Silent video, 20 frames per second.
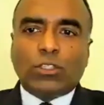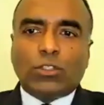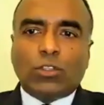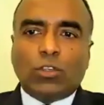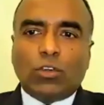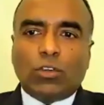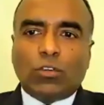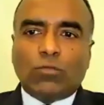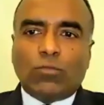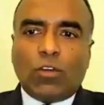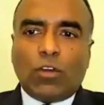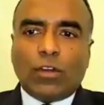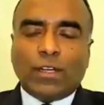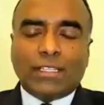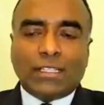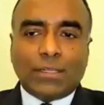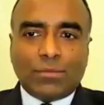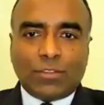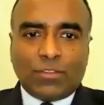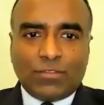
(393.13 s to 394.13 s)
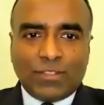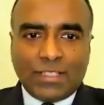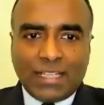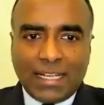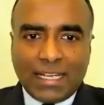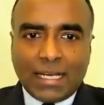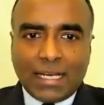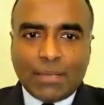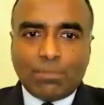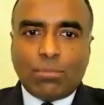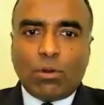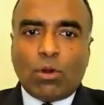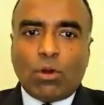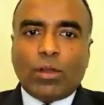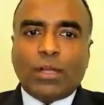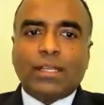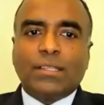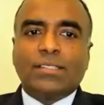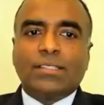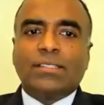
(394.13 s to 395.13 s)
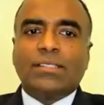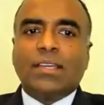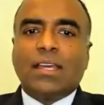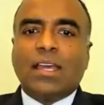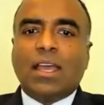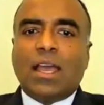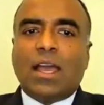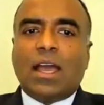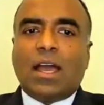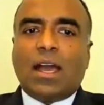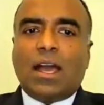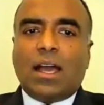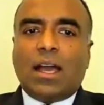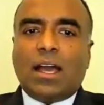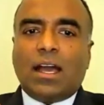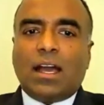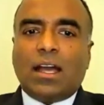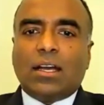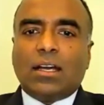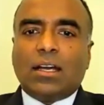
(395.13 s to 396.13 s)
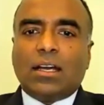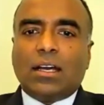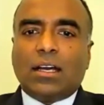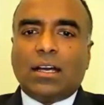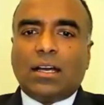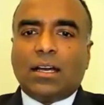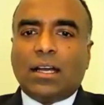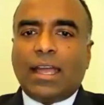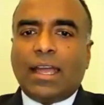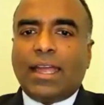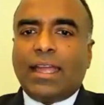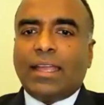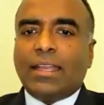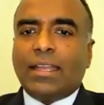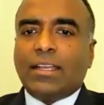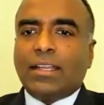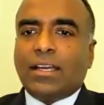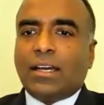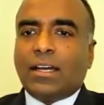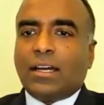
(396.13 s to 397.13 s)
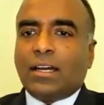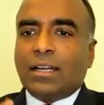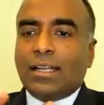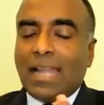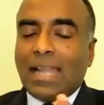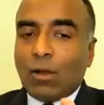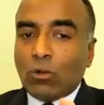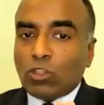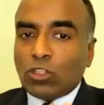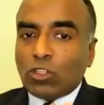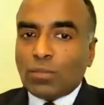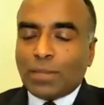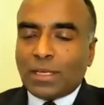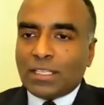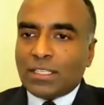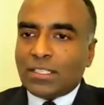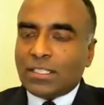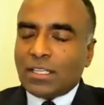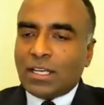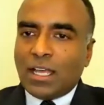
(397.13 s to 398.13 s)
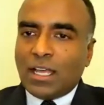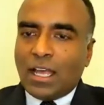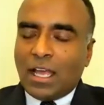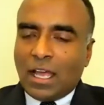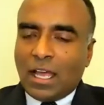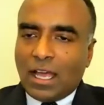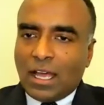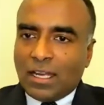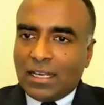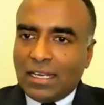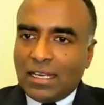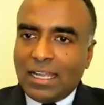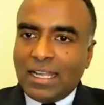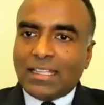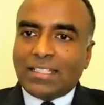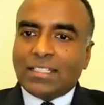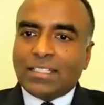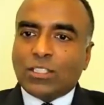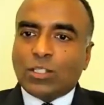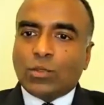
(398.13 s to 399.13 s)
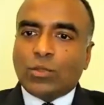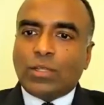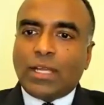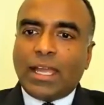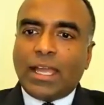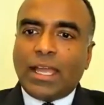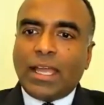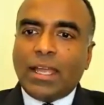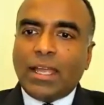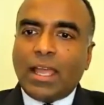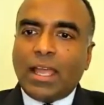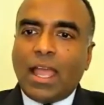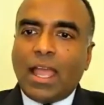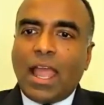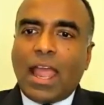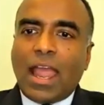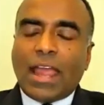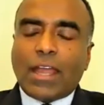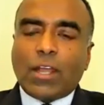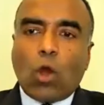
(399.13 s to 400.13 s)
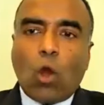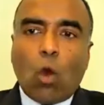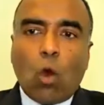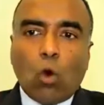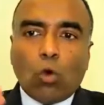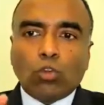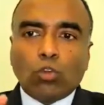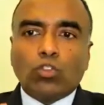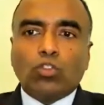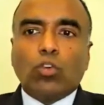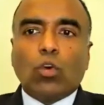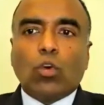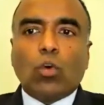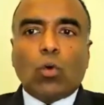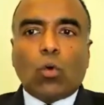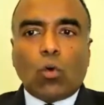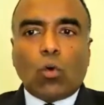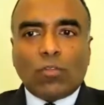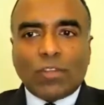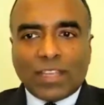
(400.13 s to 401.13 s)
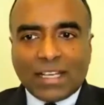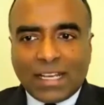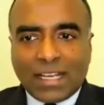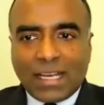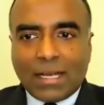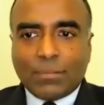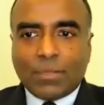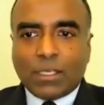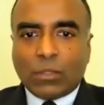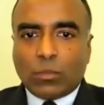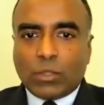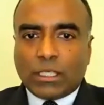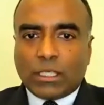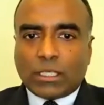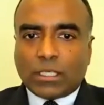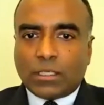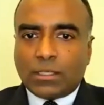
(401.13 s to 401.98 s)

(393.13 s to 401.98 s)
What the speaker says: to look for in terms of data points and announcements later today and also over the coming week?